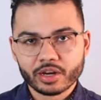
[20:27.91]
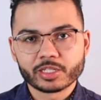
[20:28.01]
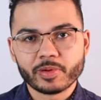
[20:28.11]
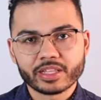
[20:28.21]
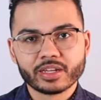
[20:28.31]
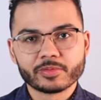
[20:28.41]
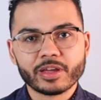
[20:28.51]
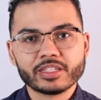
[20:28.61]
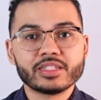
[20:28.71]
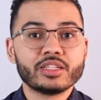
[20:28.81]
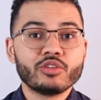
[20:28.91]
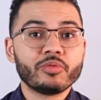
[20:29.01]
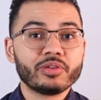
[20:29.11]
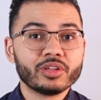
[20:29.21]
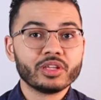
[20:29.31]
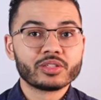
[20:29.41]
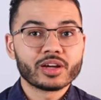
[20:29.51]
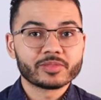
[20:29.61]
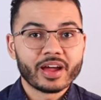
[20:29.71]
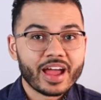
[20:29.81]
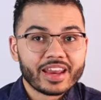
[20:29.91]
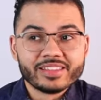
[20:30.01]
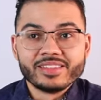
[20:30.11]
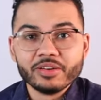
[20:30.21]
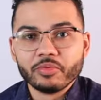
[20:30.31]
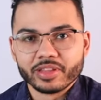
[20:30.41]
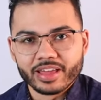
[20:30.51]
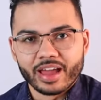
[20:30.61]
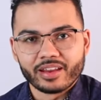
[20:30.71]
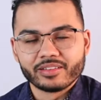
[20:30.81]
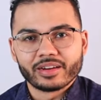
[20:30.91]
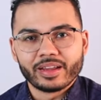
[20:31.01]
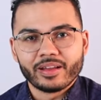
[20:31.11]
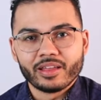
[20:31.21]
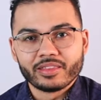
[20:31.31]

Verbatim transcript: unexpected expenses and nobody really talks about how to deal with that right